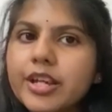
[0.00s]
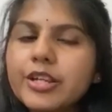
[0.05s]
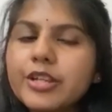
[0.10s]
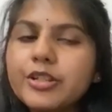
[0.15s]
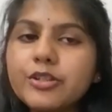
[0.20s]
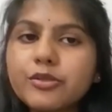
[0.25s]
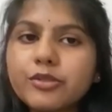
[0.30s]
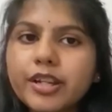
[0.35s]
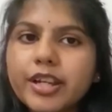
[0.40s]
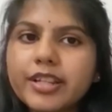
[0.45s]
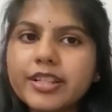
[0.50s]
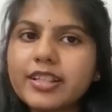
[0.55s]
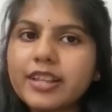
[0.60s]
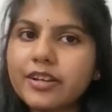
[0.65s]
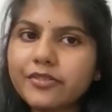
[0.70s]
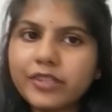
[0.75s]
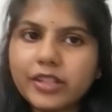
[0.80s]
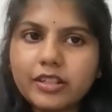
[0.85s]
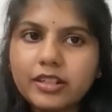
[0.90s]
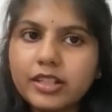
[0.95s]
you can
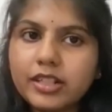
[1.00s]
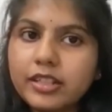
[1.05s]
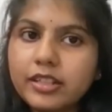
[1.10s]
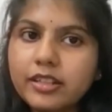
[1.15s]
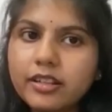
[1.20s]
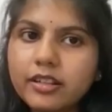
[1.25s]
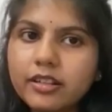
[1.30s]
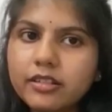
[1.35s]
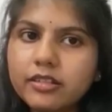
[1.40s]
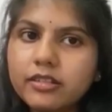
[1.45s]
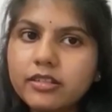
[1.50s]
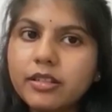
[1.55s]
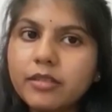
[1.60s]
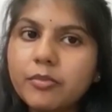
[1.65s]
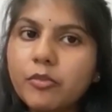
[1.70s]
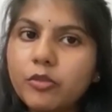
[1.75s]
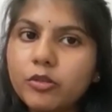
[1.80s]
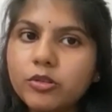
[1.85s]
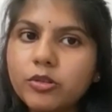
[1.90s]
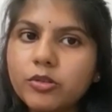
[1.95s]
definitely hear the
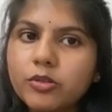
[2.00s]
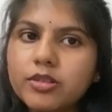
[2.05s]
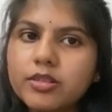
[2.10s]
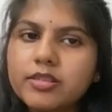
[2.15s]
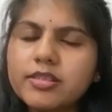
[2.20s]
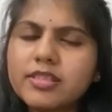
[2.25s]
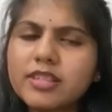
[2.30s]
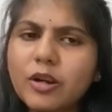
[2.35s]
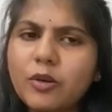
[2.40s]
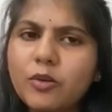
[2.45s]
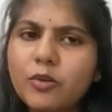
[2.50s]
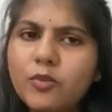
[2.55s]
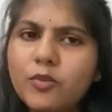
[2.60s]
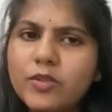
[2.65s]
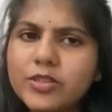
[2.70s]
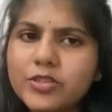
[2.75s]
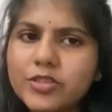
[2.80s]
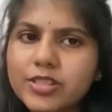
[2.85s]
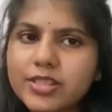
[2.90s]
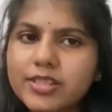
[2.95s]
motor sound,
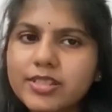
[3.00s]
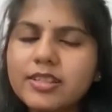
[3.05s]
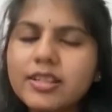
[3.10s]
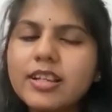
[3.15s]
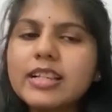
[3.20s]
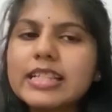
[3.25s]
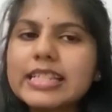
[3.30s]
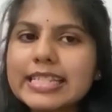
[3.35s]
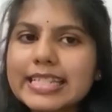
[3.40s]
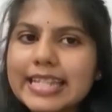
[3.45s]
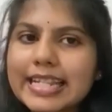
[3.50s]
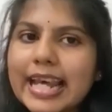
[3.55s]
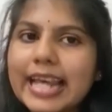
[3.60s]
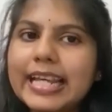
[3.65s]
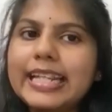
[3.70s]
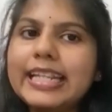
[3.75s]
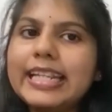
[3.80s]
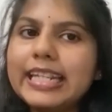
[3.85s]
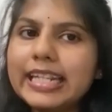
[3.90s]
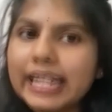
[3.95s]
which is
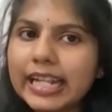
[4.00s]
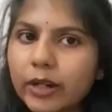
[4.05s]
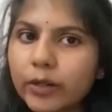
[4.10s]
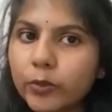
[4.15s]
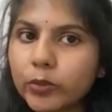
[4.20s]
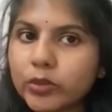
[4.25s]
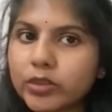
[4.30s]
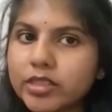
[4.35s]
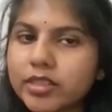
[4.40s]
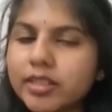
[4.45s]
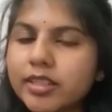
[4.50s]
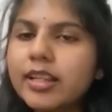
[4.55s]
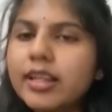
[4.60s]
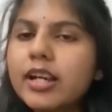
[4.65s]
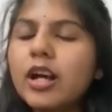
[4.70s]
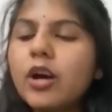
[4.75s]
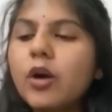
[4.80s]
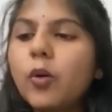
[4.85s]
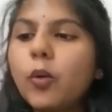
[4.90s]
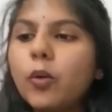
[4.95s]
slightly loud.
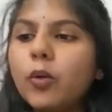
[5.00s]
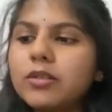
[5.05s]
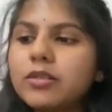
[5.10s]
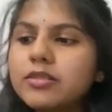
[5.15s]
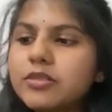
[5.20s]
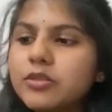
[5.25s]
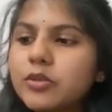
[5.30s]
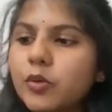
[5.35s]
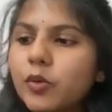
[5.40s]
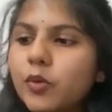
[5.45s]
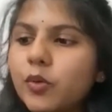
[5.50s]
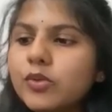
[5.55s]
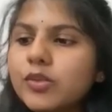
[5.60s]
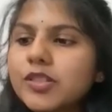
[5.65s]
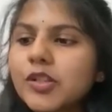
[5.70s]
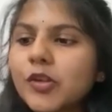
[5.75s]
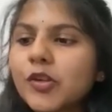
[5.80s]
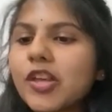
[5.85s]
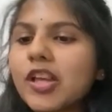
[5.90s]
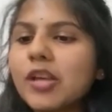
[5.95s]
Also,
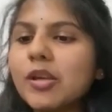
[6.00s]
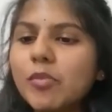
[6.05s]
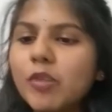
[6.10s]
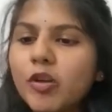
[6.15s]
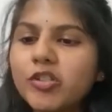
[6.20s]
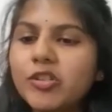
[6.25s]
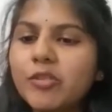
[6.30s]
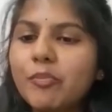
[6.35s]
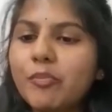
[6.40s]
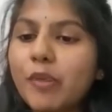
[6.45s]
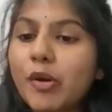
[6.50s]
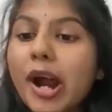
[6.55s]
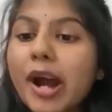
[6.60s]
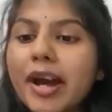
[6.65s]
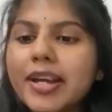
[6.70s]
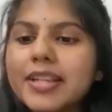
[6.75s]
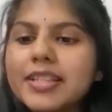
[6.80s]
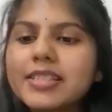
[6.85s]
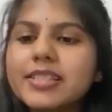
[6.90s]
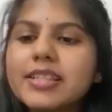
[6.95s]
talking about the
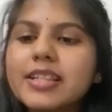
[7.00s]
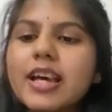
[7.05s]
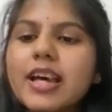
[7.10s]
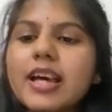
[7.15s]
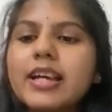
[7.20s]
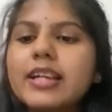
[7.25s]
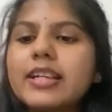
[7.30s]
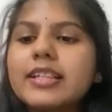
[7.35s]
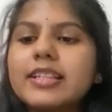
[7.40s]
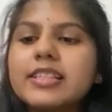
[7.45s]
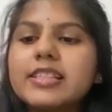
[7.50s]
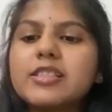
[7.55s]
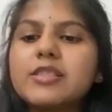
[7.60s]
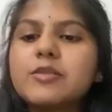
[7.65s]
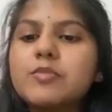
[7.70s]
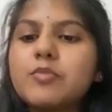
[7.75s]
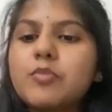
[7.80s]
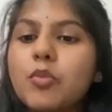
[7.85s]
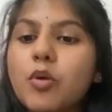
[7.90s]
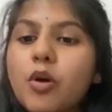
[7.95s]
price, it is
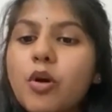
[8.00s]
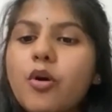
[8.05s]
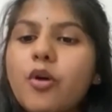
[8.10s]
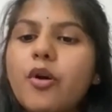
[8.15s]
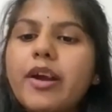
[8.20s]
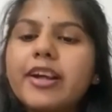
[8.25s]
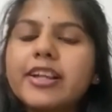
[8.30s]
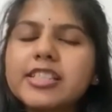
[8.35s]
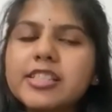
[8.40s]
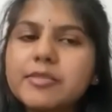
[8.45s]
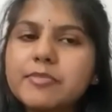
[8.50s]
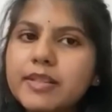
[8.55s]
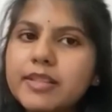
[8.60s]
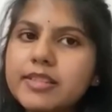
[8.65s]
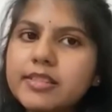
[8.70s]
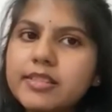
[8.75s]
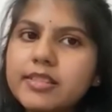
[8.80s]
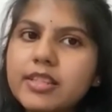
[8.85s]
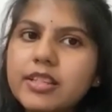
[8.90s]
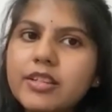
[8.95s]
more
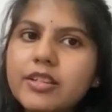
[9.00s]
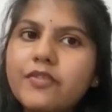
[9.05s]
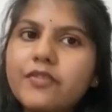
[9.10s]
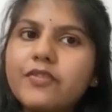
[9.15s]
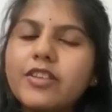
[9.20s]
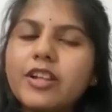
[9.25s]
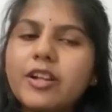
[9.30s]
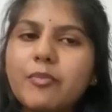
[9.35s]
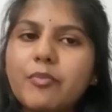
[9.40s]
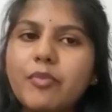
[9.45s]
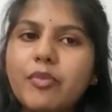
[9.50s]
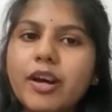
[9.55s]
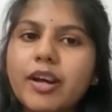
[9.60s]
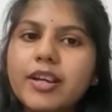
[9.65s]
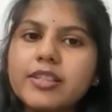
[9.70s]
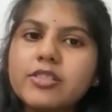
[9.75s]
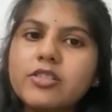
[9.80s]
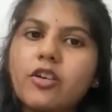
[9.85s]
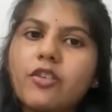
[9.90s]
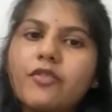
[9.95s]
expensive than the
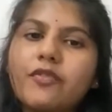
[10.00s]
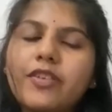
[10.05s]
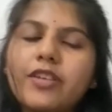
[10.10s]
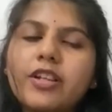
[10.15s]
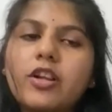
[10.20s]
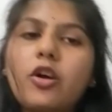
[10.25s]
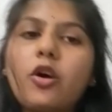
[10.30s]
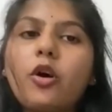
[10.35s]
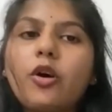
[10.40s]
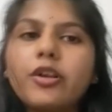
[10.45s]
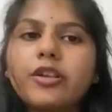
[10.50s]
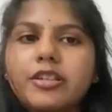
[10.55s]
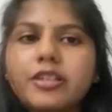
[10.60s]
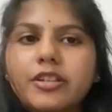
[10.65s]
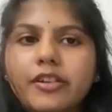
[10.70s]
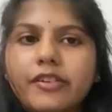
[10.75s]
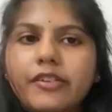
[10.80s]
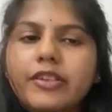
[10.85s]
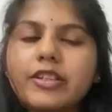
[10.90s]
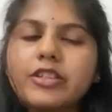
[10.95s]
price of an
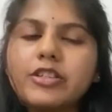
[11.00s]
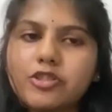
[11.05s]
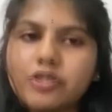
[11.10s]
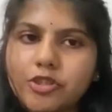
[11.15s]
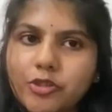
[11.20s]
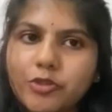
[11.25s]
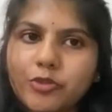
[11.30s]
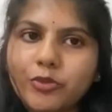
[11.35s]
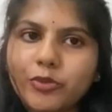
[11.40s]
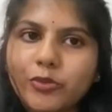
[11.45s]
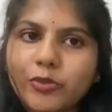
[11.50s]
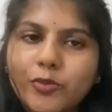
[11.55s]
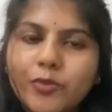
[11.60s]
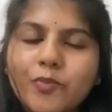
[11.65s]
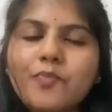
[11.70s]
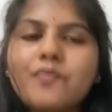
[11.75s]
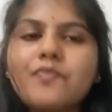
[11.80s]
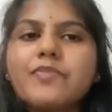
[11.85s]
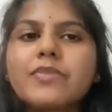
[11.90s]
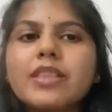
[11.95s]
ordinary shoe.
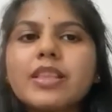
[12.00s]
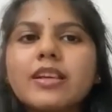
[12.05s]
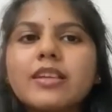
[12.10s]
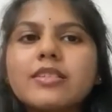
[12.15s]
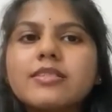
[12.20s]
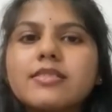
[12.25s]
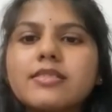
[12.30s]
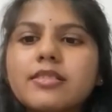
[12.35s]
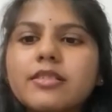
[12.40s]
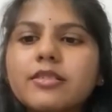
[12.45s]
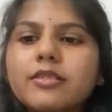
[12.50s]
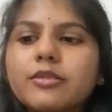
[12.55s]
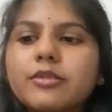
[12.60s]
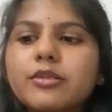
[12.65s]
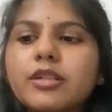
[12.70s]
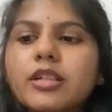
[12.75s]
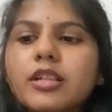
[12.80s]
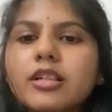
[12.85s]
So